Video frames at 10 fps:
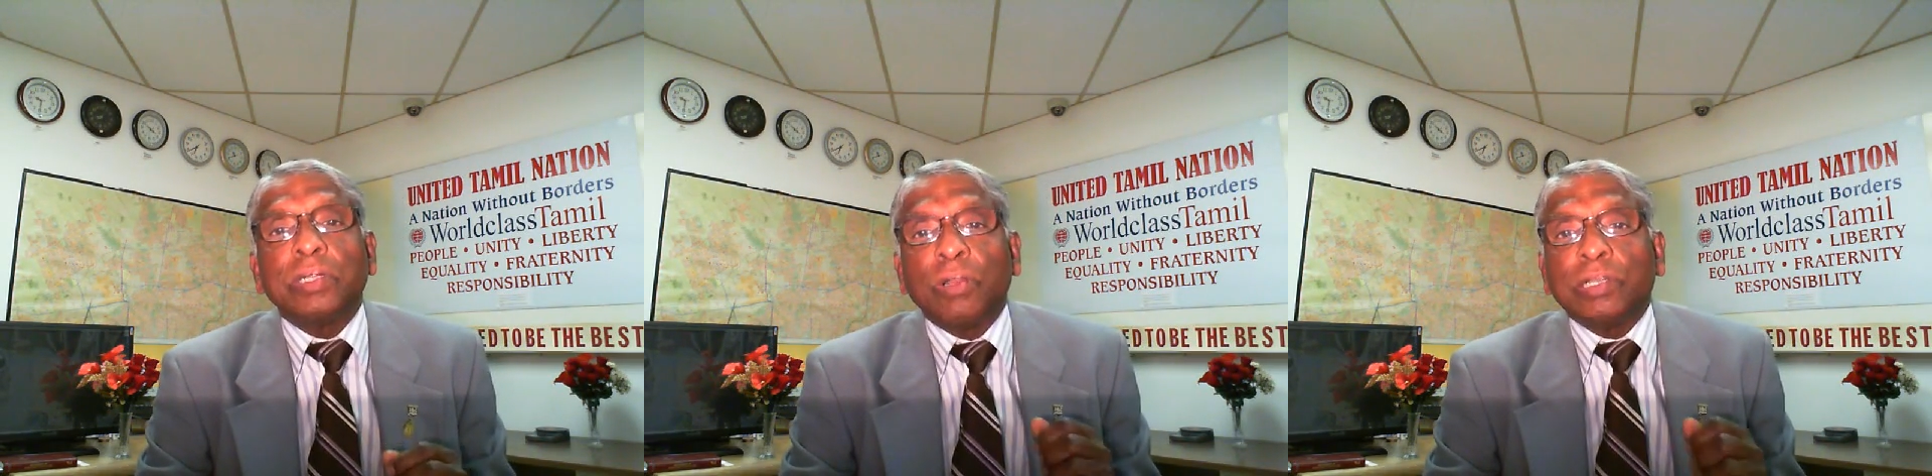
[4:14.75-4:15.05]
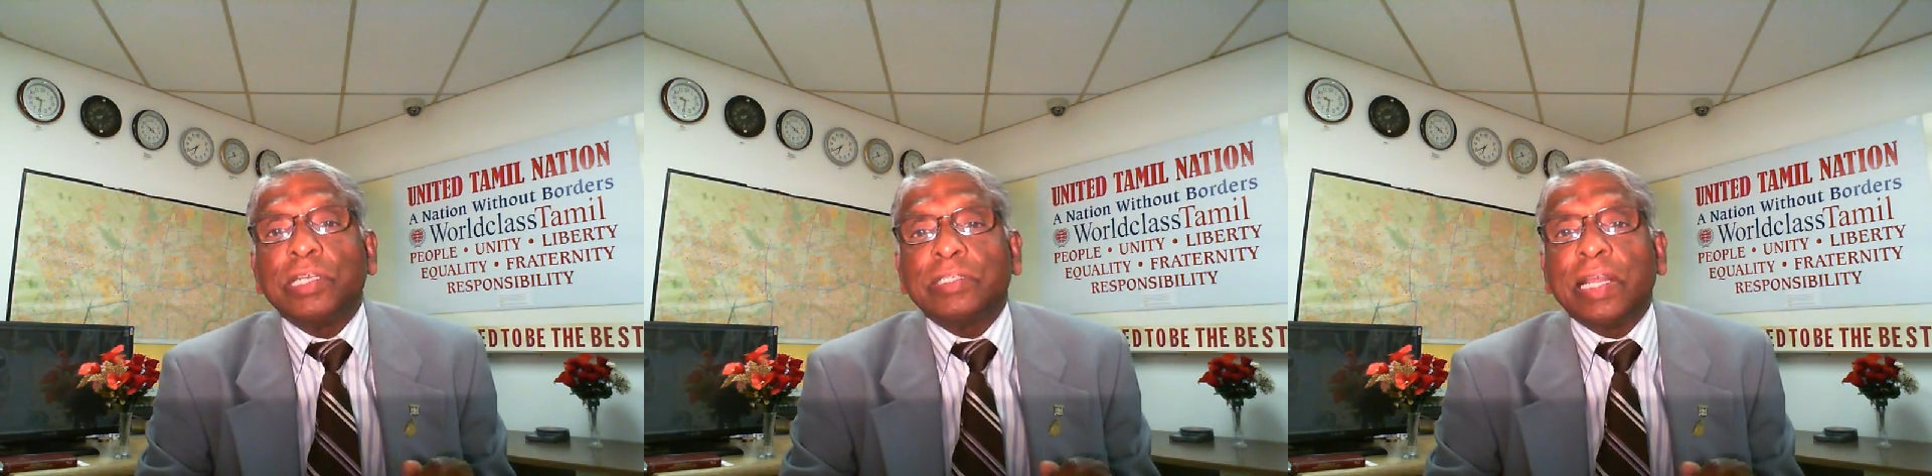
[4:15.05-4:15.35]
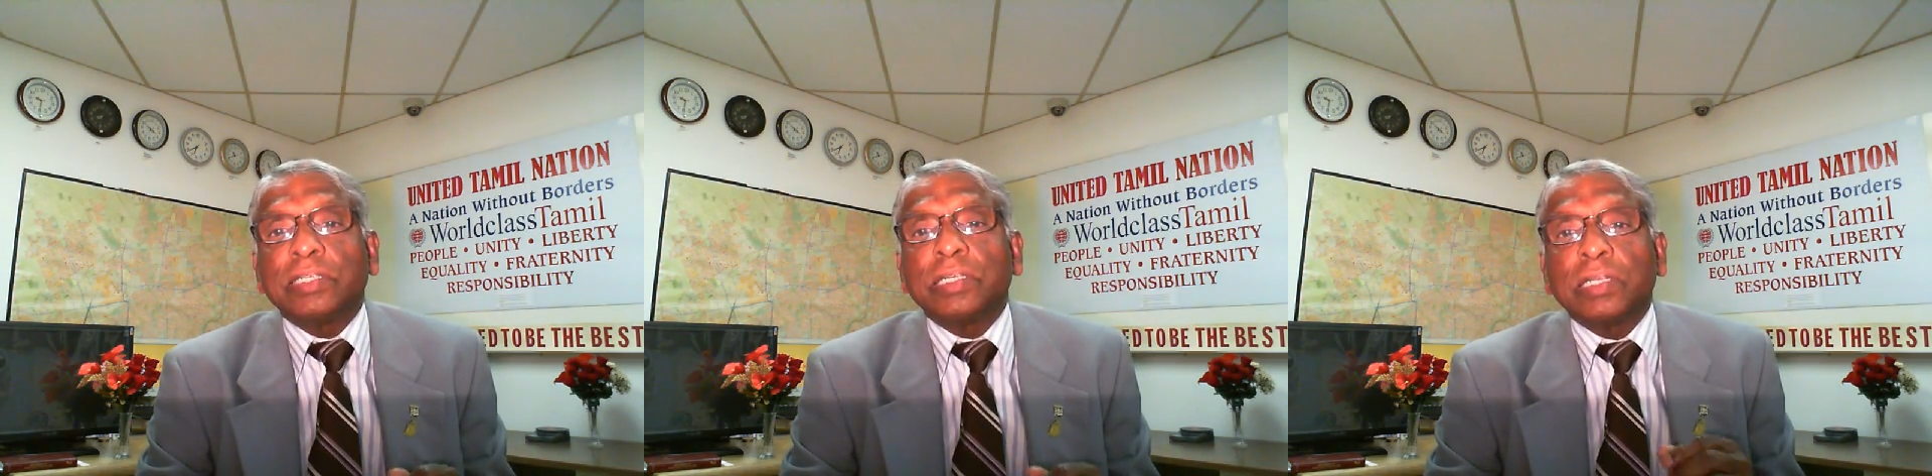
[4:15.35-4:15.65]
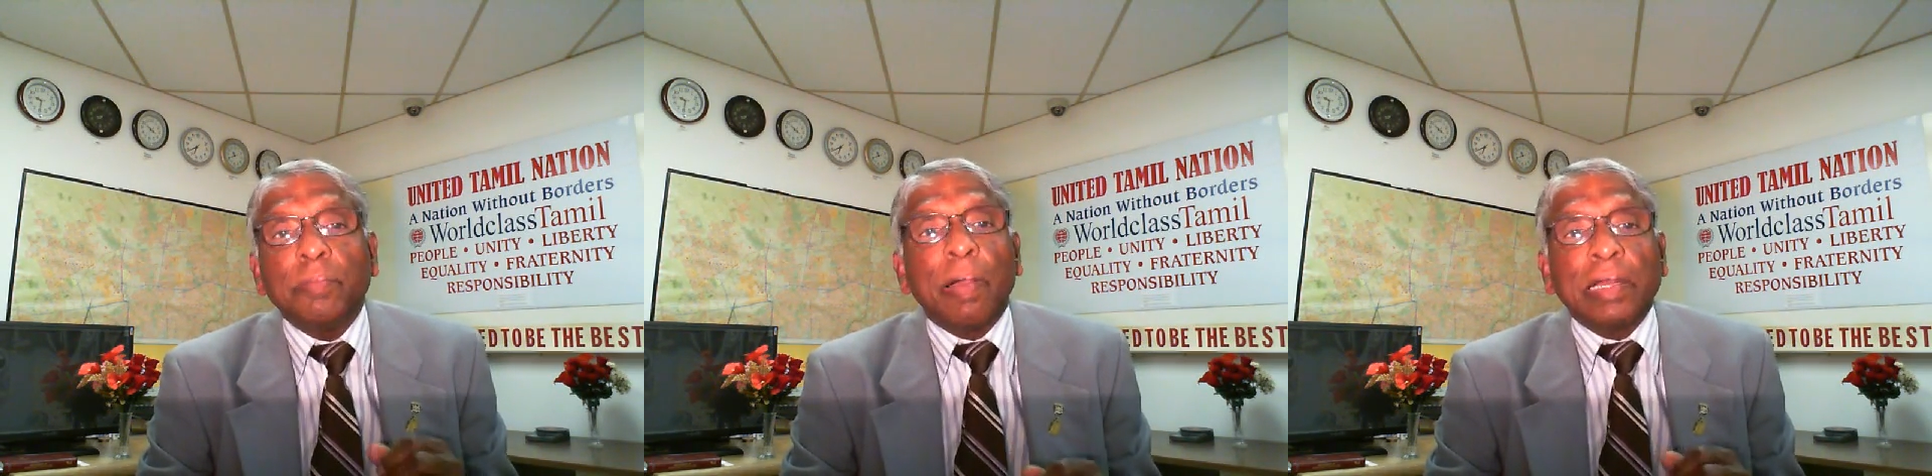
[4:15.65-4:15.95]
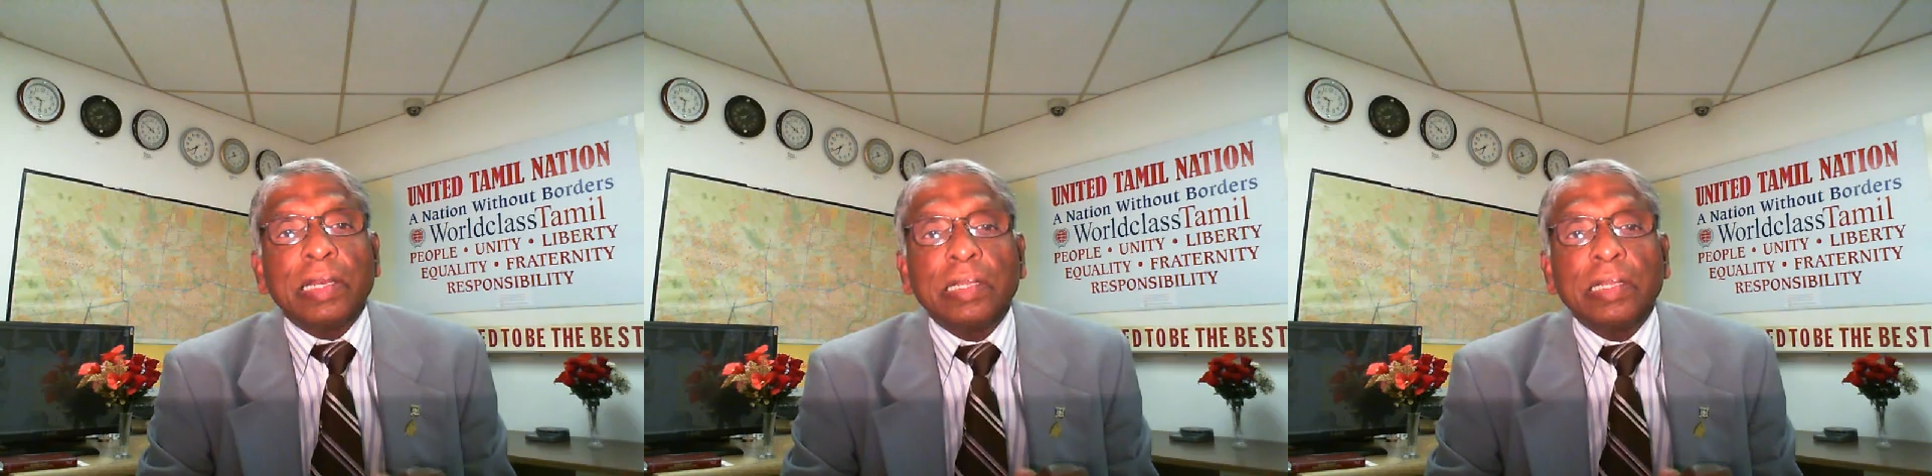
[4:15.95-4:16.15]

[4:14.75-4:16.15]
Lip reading: Logistics, command and